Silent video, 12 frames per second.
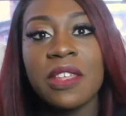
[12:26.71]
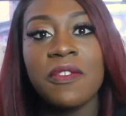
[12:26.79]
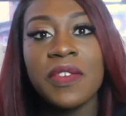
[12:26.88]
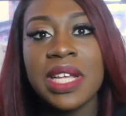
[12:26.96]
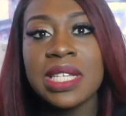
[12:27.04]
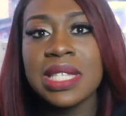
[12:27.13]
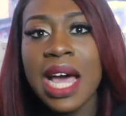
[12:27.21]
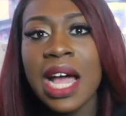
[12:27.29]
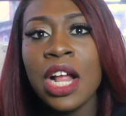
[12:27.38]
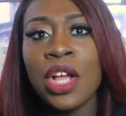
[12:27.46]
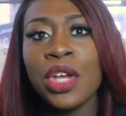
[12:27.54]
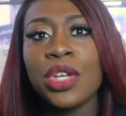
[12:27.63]
The things
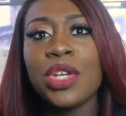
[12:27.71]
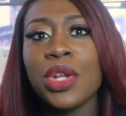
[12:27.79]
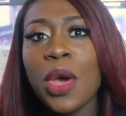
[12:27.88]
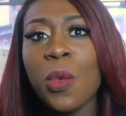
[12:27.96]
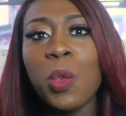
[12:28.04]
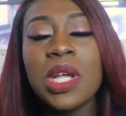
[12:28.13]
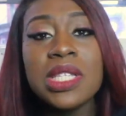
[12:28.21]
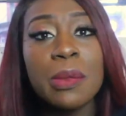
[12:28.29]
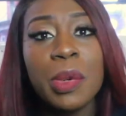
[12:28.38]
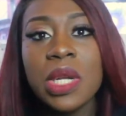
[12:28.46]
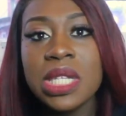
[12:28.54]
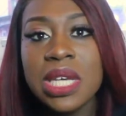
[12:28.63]
that, you know, once
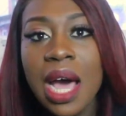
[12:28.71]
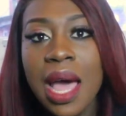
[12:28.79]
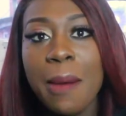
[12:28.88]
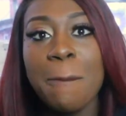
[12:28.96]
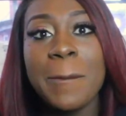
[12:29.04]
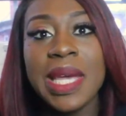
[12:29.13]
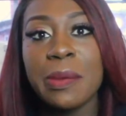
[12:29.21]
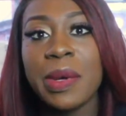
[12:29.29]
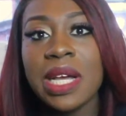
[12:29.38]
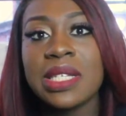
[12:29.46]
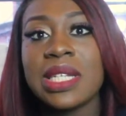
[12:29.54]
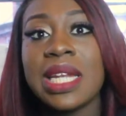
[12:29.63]
upon a time, me
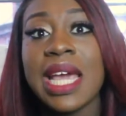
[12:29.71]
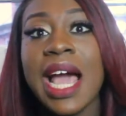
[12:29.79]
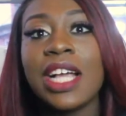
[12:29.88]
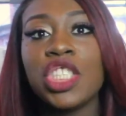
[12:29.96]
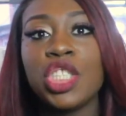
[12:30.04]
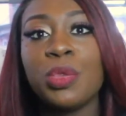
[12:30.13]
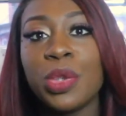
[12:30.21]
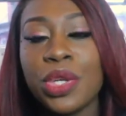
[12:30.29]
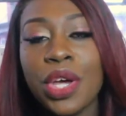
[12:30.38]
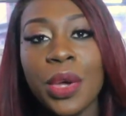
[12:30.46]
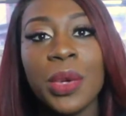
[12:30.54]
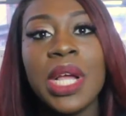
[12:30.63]
personally, as you will
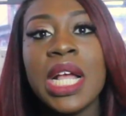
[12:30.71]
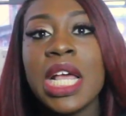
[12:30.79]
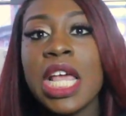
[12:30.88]
know,